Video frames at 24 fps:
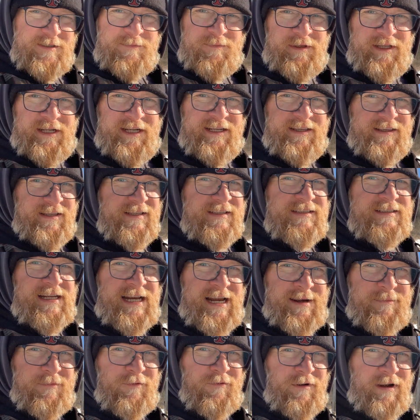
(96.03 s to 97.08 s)
splitting this
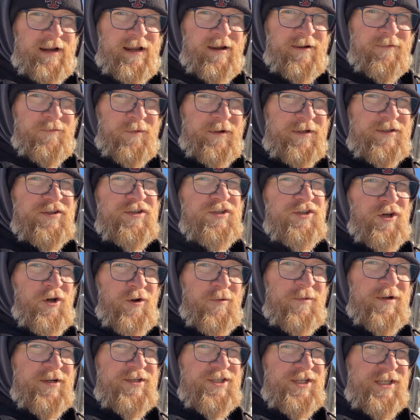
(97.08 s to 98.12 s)
time around went
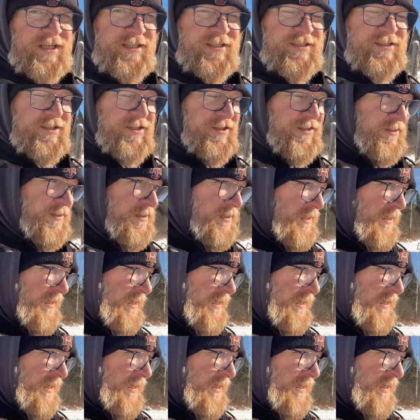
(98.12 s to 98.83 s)
so much easier.